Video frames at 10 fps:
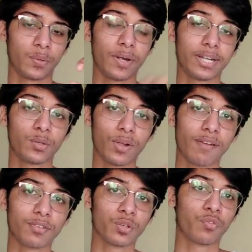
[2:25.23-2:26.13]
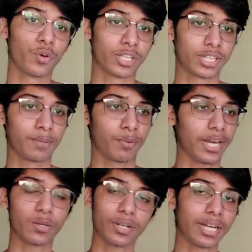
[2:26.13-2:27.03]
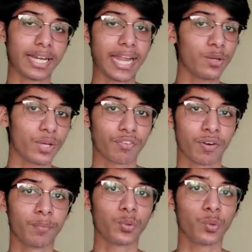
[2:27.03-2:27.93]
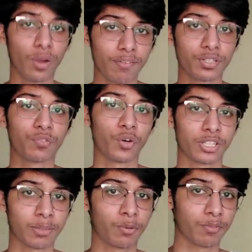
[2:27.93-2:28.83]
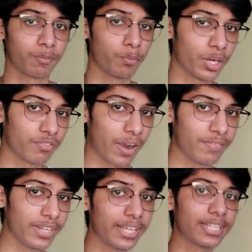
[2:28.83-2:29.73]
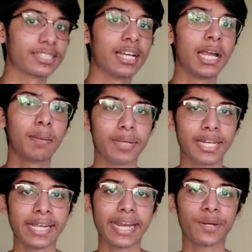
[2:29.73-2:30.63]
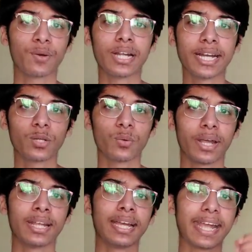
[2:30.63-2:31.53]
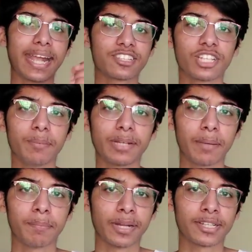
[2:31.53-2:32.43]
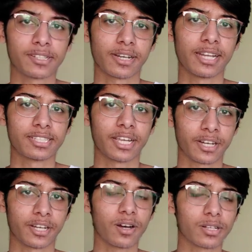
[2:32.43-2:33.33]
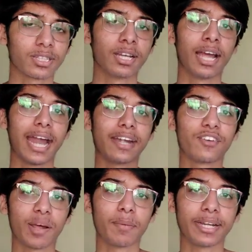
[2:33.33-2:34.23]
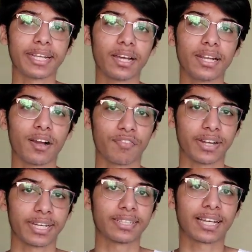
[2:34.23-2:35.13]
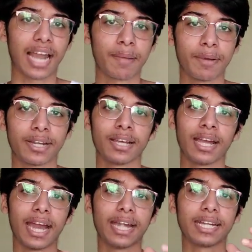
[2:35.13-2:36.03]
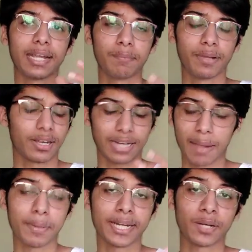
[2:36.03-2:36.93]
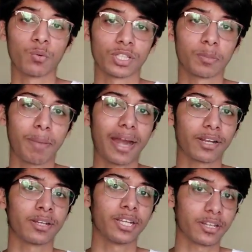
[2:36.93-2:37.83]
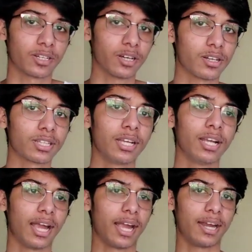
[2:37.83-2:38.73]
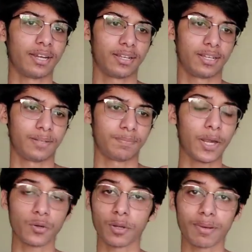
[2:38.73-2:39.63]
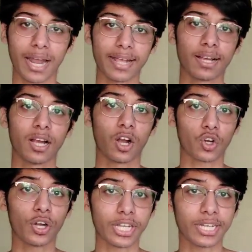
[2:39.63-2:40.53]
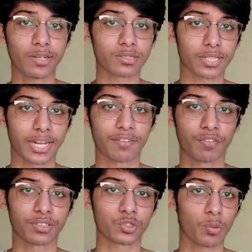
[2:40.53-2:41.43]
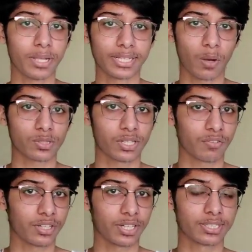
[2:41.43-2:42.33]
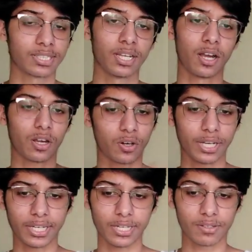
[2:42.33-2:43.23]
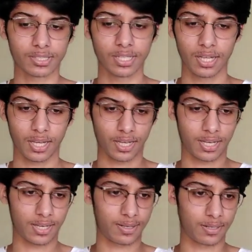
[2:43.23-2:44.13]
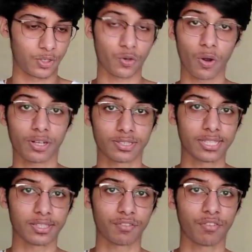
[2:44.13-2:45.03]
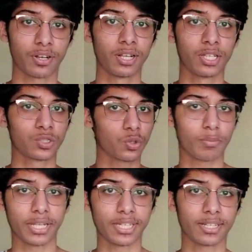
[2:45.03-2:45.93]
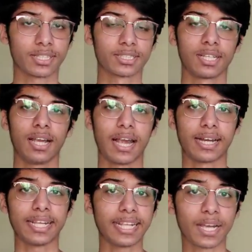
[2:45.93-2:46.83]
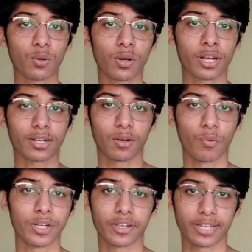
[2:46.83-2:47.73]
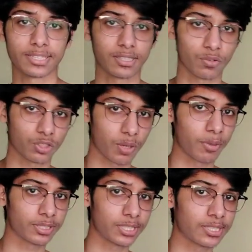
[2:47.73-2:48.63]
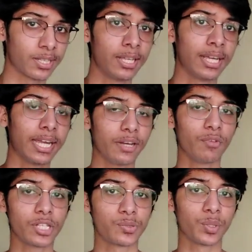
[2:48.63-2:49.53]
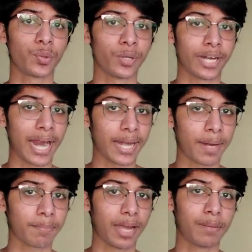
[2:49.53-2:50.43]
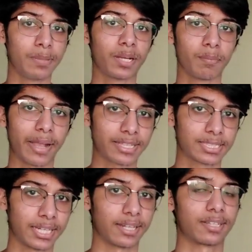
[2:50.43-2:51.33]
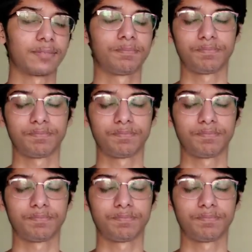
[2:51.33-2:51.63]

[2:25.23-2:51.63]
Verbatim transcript: 20, 12 to 43 it would tilt anywhere from 12 to 43.5 degrees meaning it would lead to an extreme temperature range here on earth and dramatically affecting the climate and climate and weather pattern here on earth and uh, it would be like a continuous rain for so many thousand of years a continuous uh, drought season for so many years and irregular uh, winter and summer season in which we could not adapt and become extinct